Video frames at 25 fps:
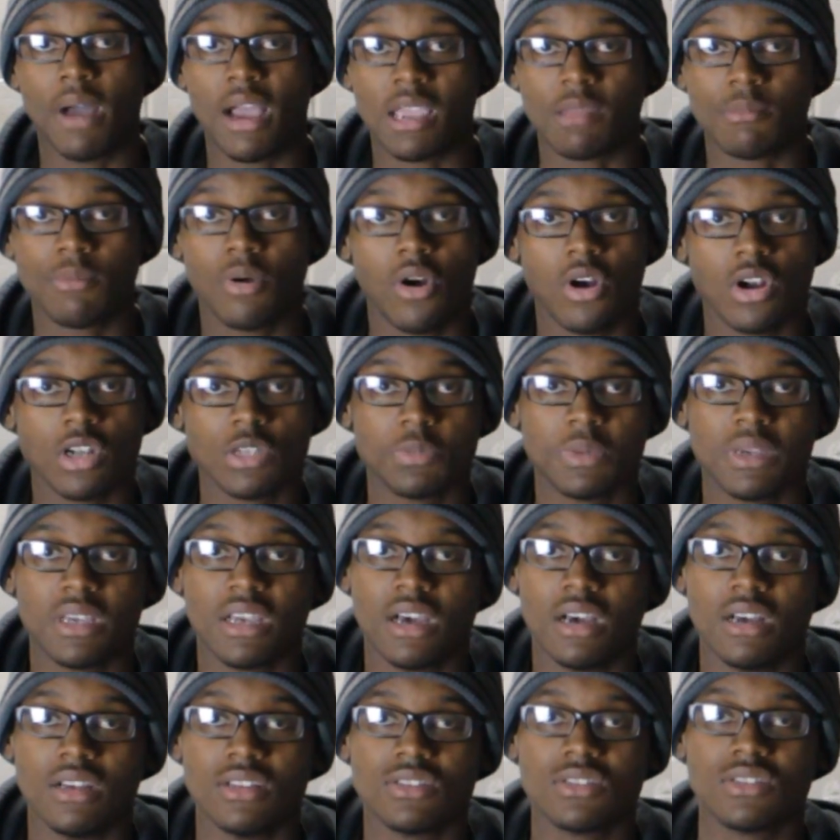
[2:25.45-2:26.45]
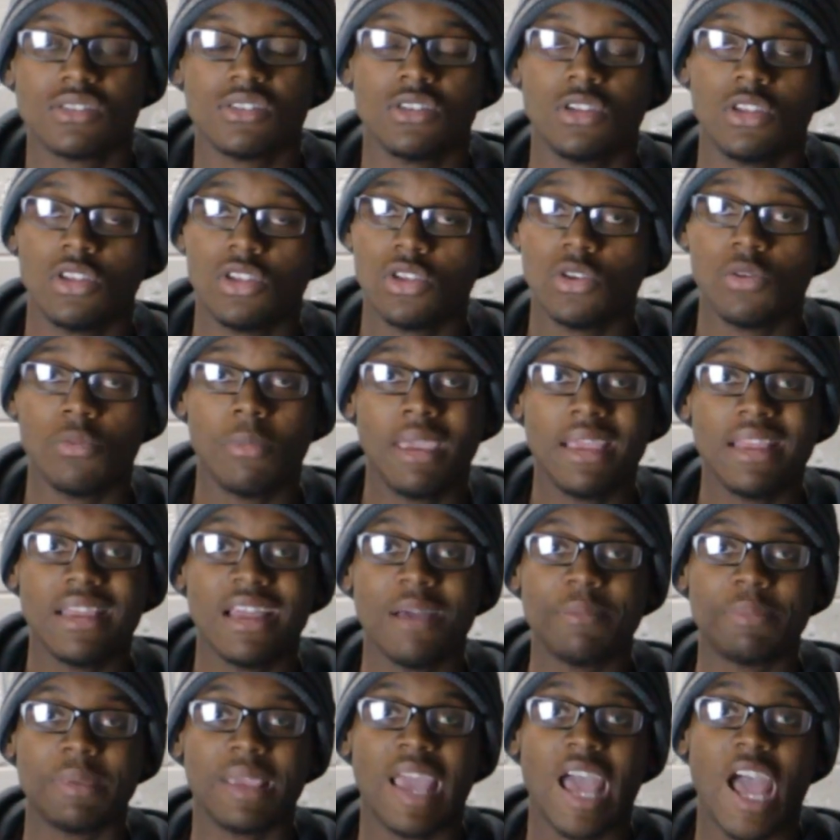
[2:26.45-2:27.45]
buying parts, because you may
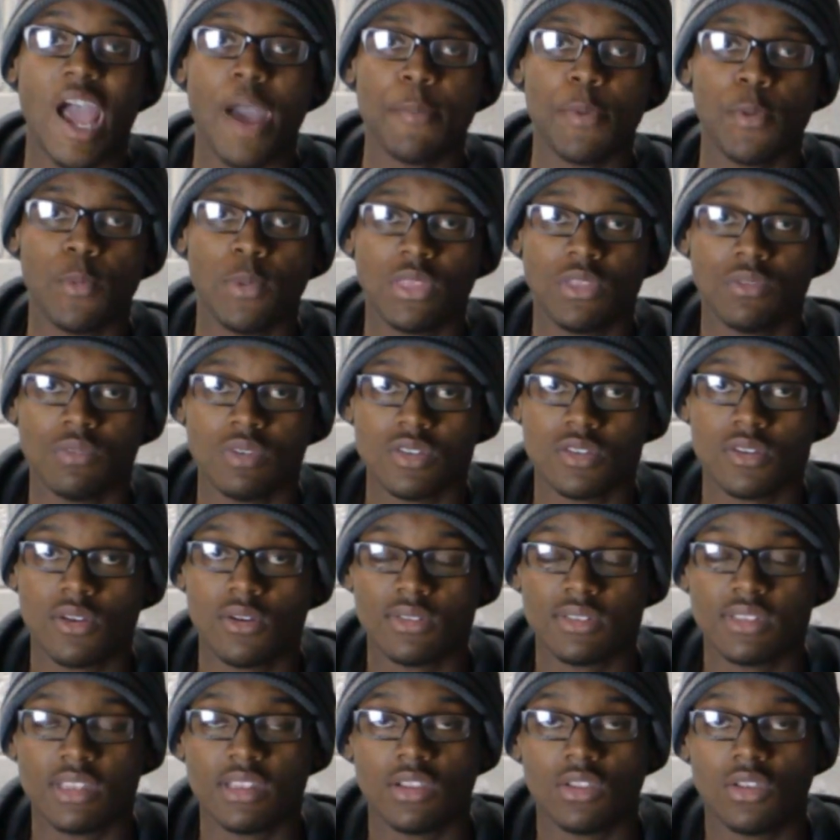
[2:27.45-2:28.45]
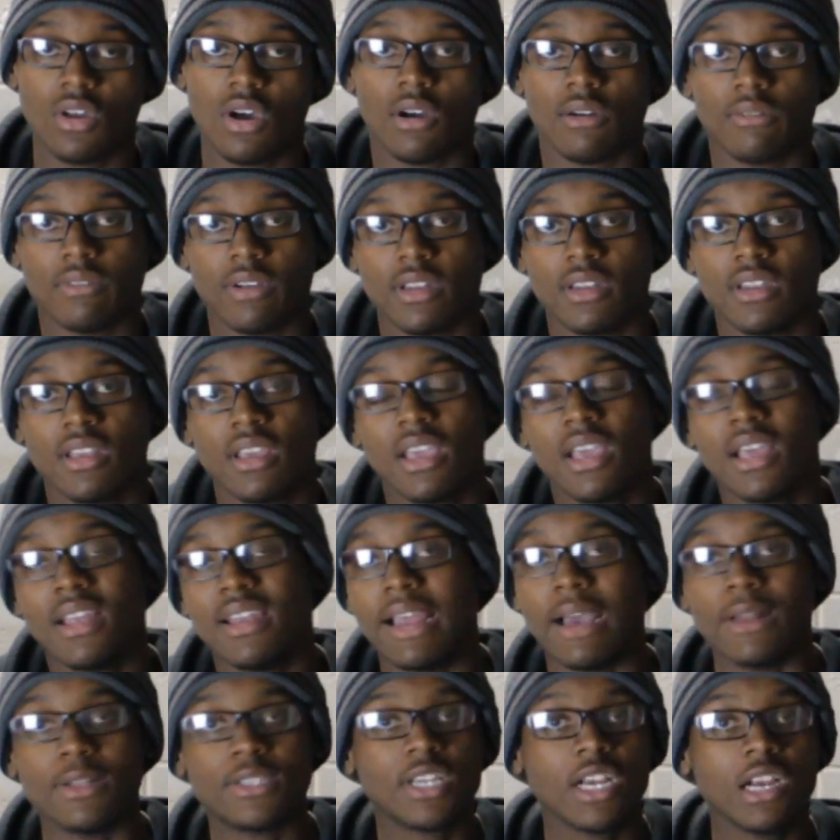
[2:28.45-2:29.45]
not be happy with the results in the long run.
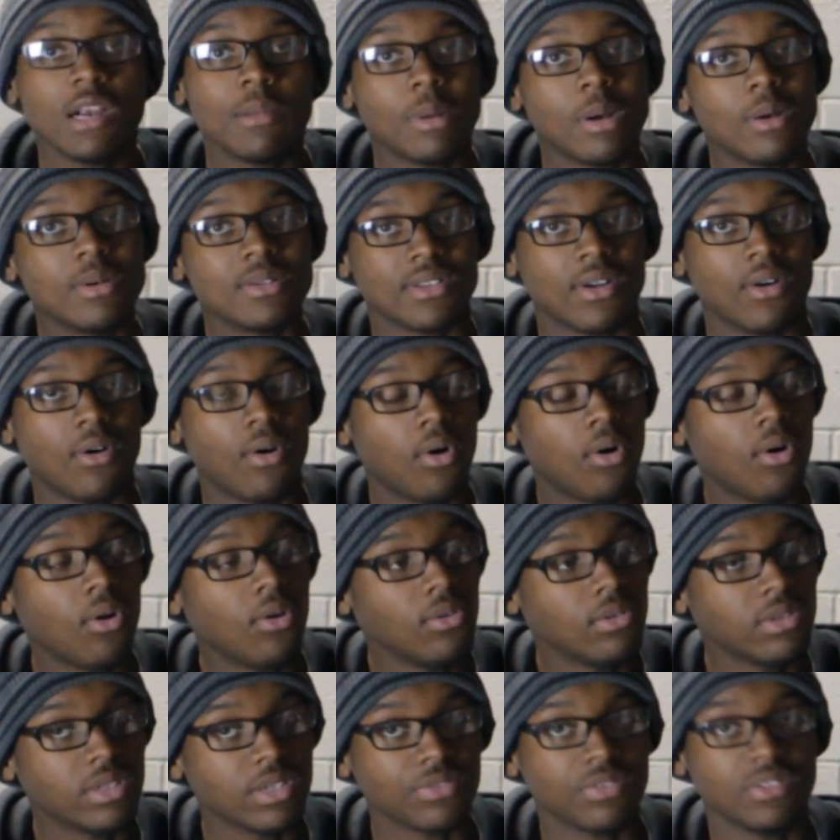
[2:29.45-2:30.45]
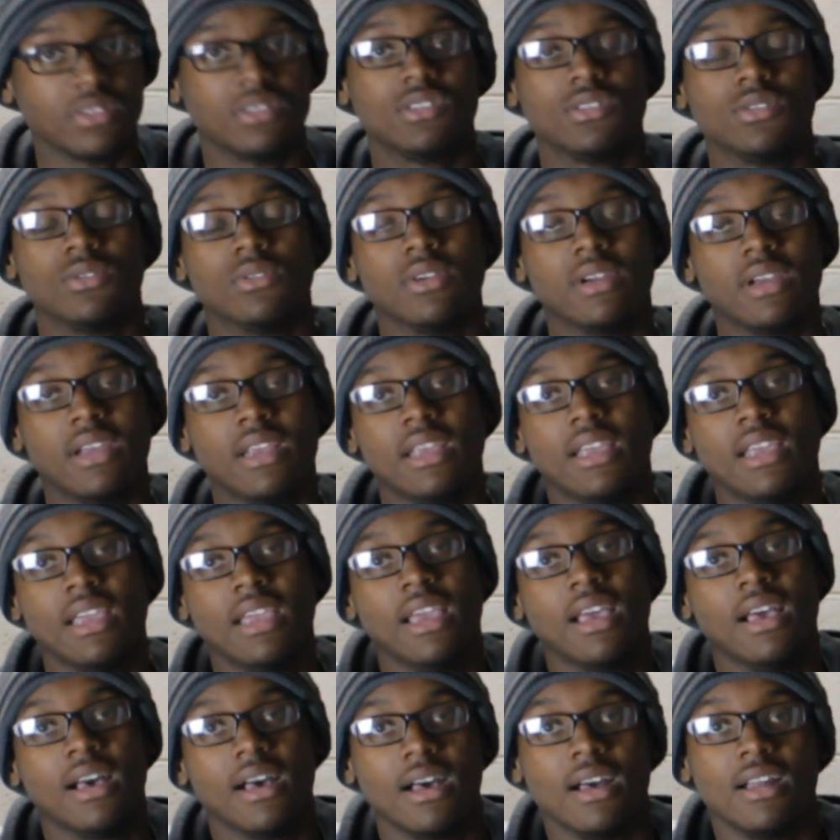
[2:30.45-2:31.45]
Now turbo is a whole different story.
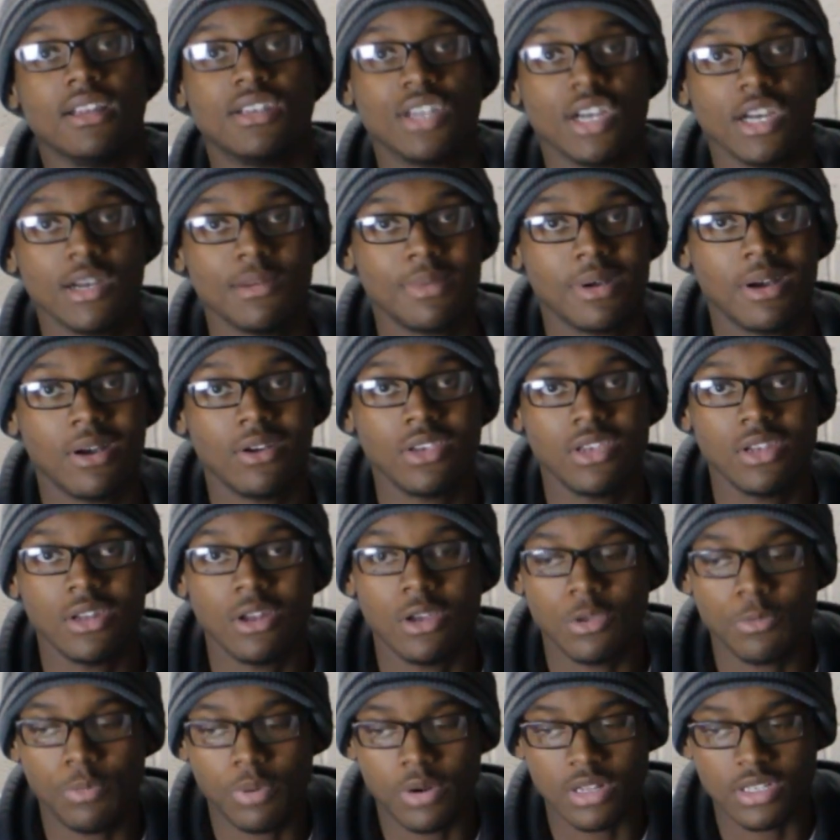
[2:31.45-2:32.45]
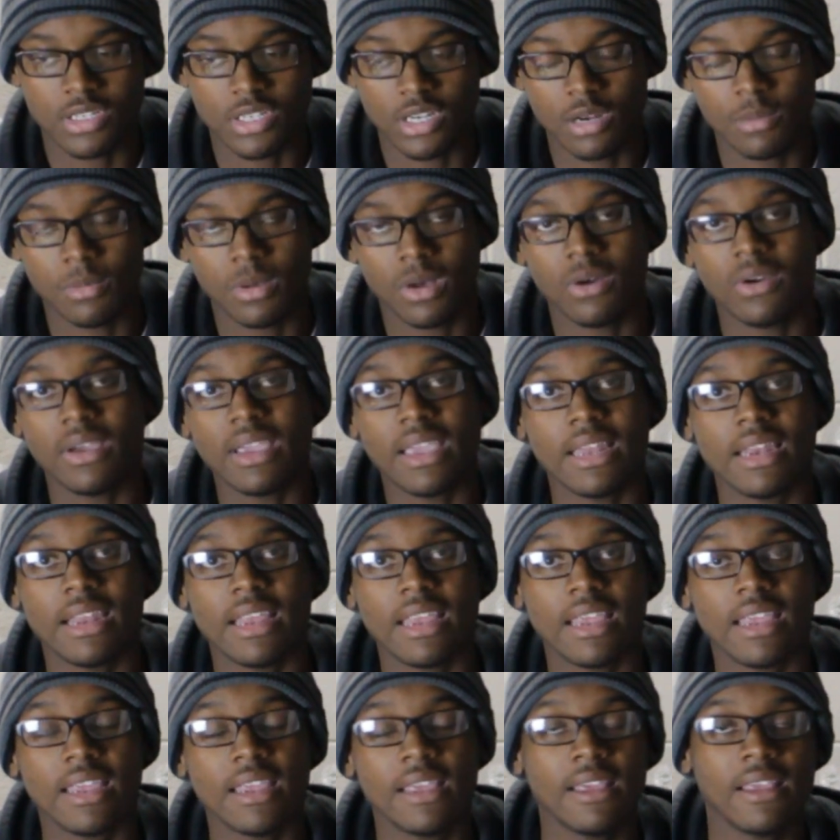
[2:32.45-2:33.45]
Turbo, you know, you put a turbo in
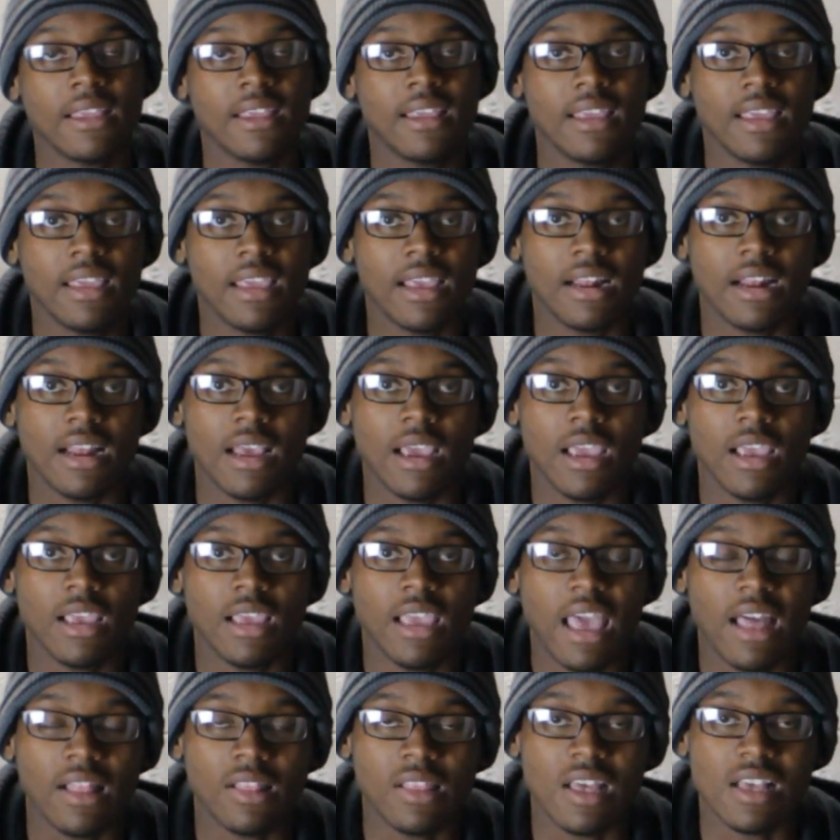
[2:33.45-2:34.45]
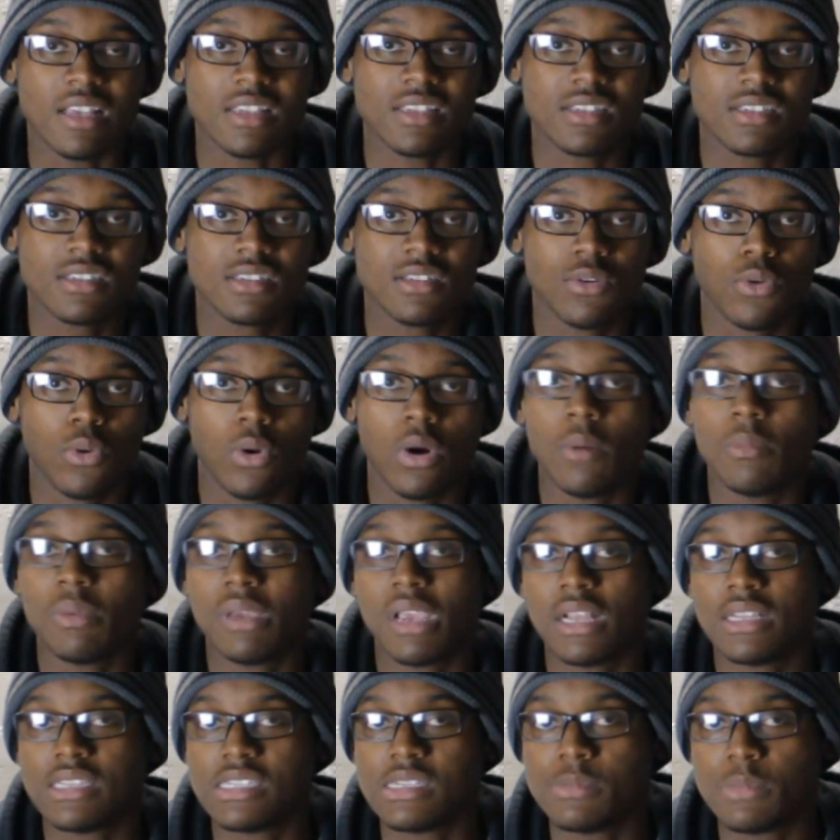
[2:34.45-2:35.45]
a LS or a
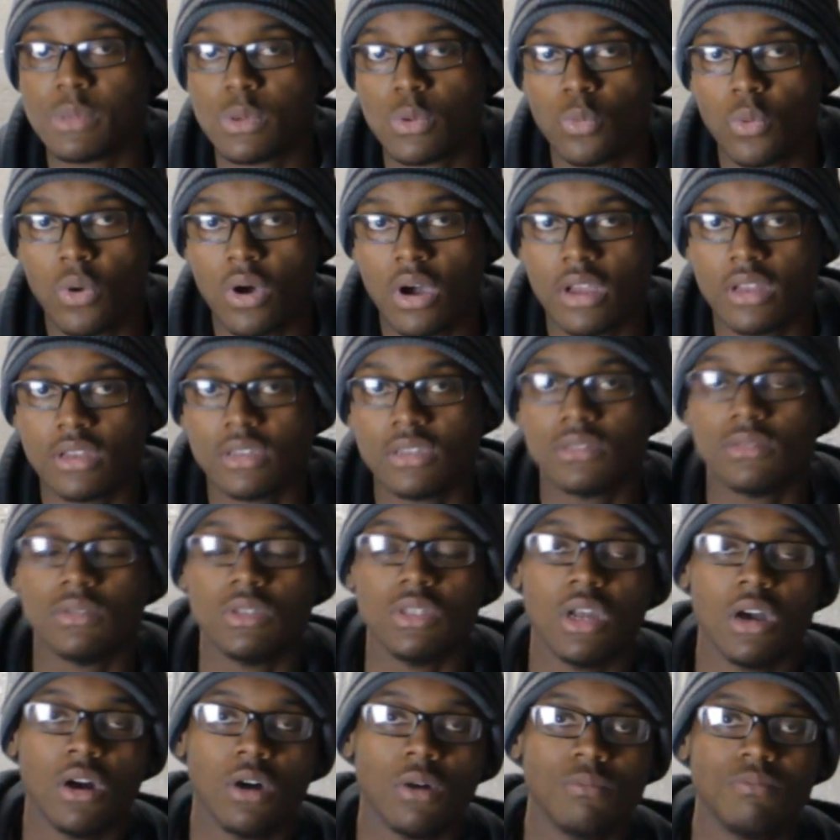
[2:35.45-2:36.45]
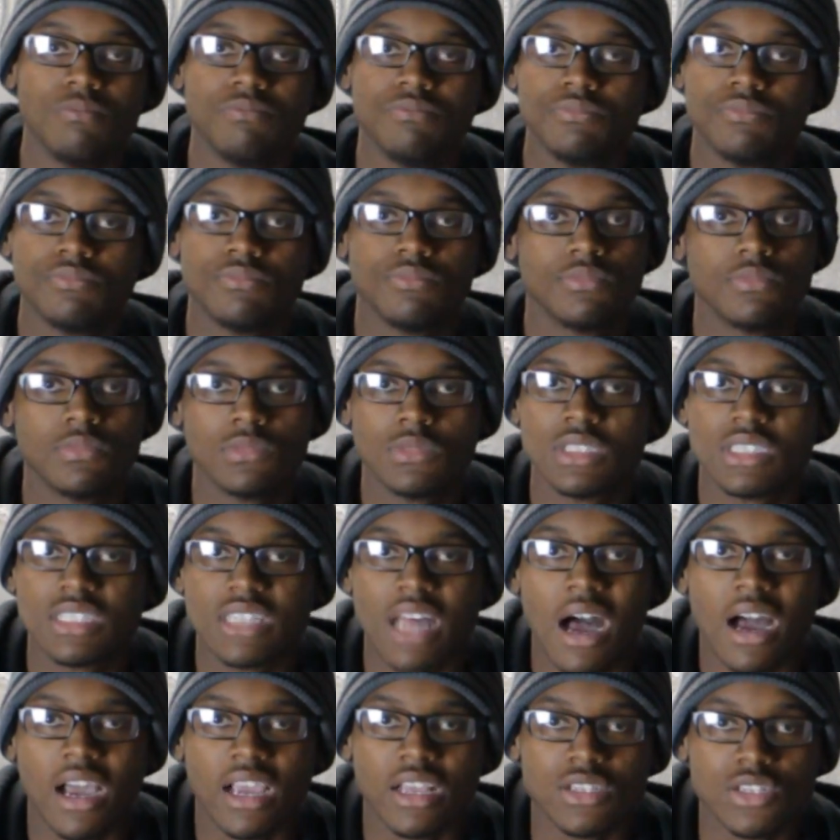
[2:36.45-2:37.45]
V18 V1, you know,
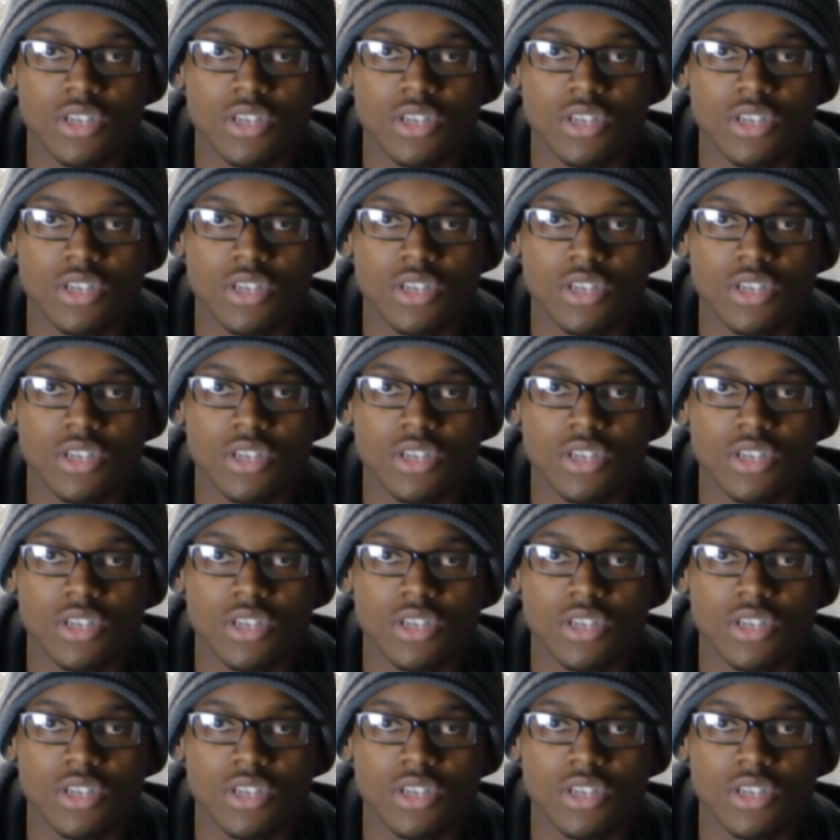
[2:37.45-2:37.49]
stock